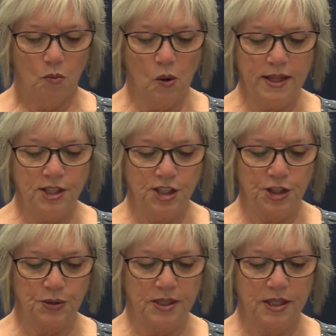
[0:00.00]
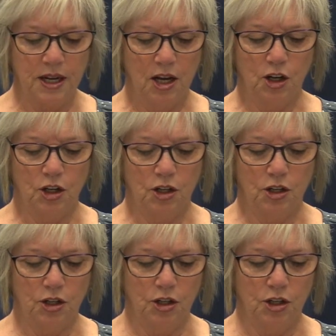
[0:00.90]
One student
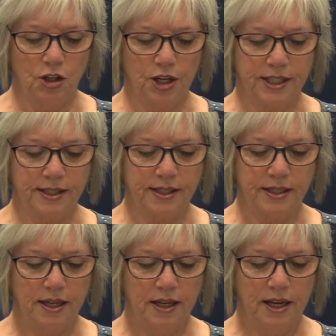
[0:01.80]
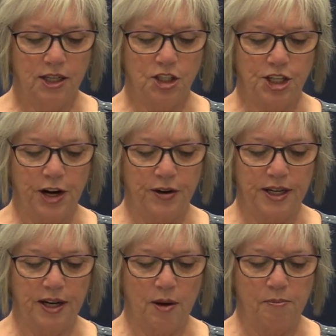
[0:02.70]
Chris
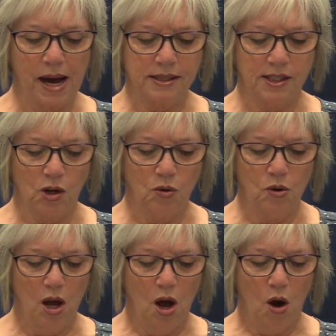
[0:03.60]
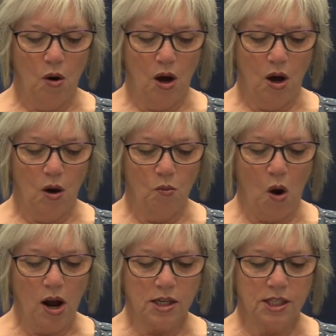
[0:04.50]
Jared Basco,
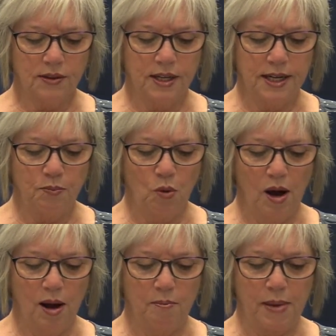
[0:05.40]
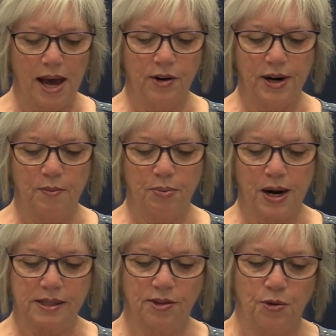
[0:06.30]
walked the Neepawa banner and
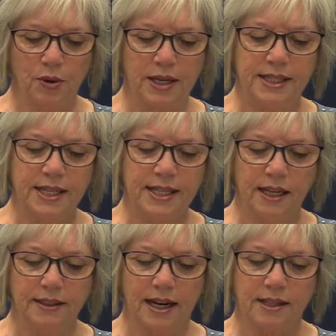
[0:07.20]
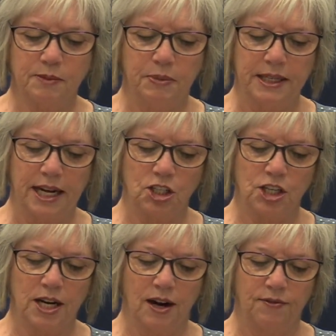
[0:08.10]
press through a detailed
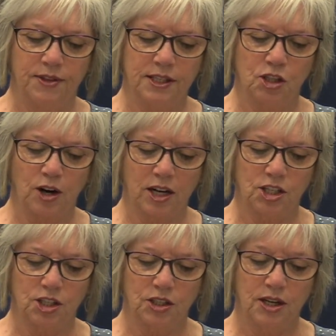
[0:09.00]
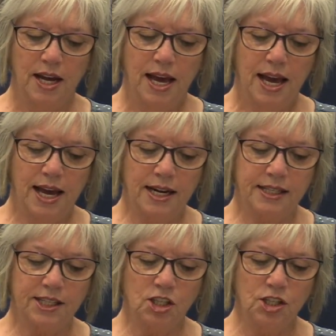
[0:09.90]
explanation of the structure. In
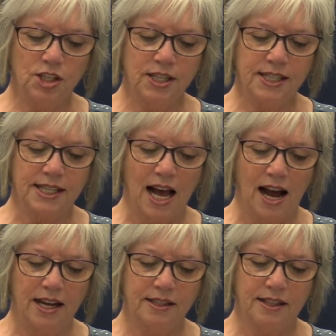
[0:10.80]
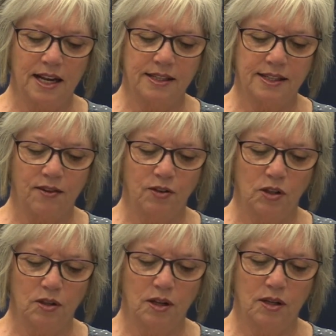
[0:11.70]
addition to the slides and
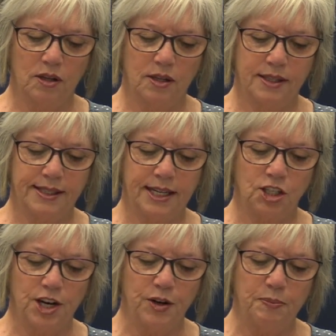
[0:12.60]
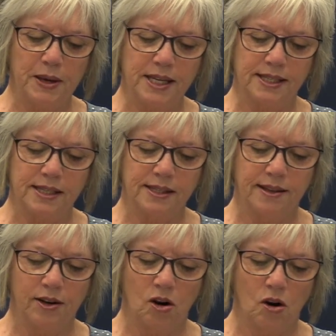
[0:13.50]
several stationary pieces,
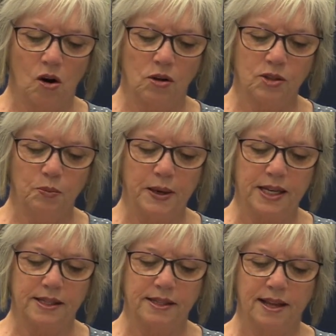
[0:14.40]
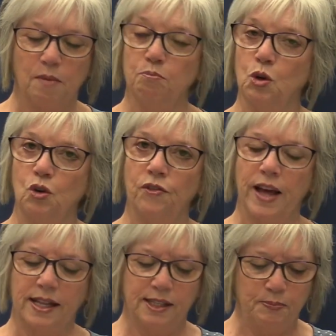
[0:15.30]
there are also pieces that move
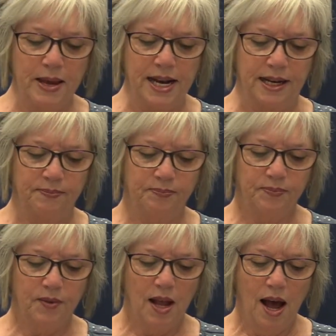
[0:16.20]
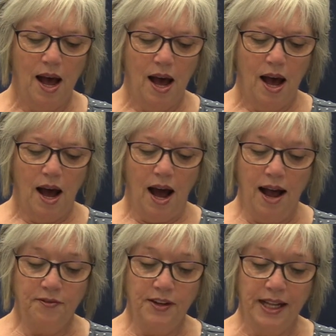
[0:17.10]
and spin.
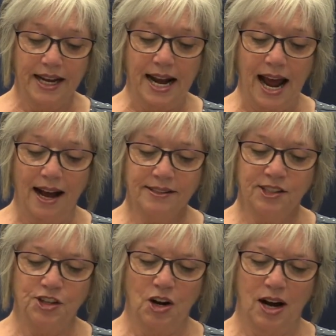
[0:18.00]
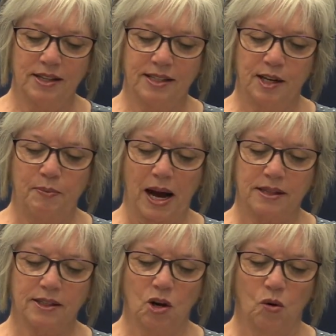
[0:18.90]
I feel like an astronaut, said
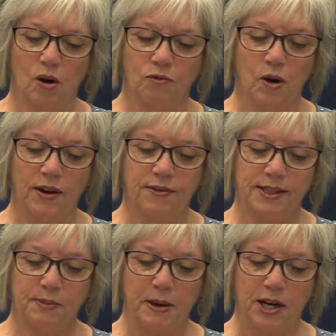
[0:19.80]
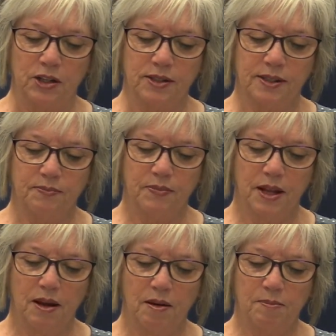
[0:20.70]
Basco of one of the spinners.
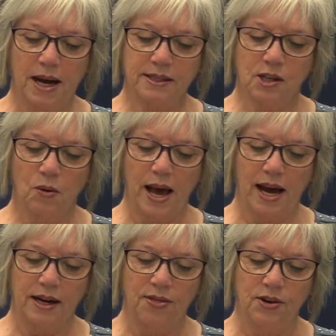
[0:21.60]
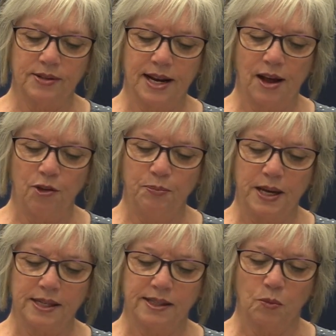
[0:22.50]
Basco added, there's another
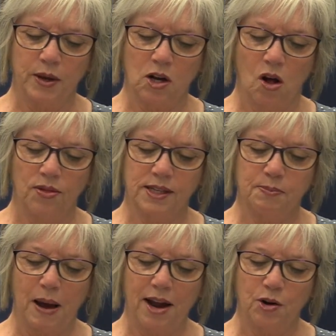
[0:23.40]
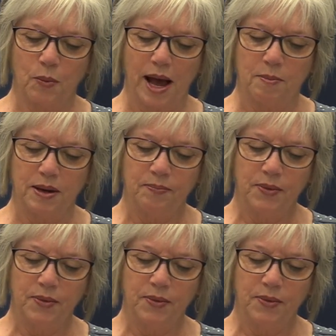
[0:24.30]
piece that we call the spider web.